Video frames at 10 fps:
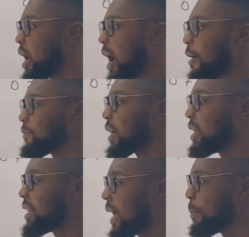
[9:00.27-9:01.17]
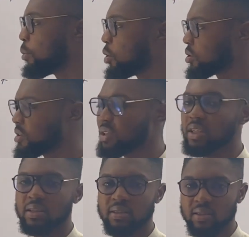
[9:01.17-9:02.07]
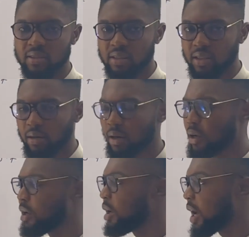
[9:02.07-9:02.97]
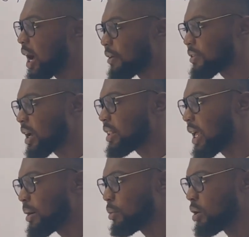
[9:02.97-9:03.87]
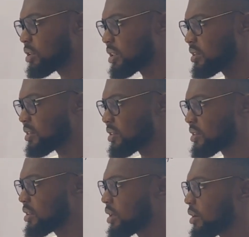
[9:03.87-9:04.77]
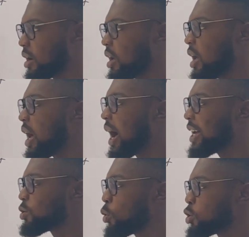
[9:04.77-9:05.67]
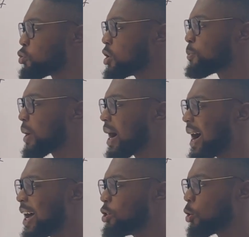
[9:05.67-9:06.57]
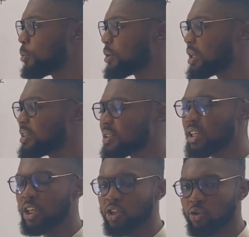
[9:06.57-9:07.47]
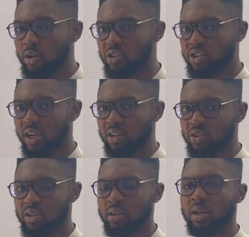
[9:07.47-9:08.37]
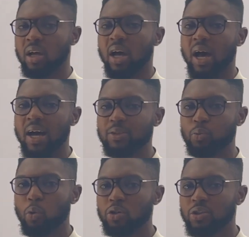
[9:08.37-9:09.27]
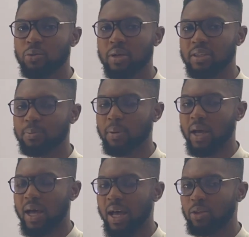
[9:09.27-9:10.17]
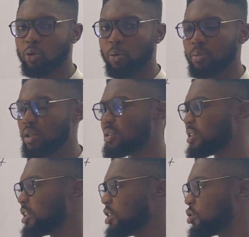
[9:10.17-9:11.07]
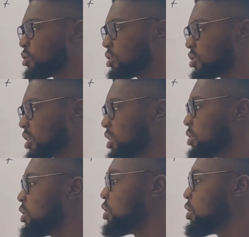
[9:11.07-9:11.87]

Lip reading: after 9 months is 60 naira, after 9 months is 60 naira, at what rate per annum is the interest charged? At what rate per annum is the interest charged?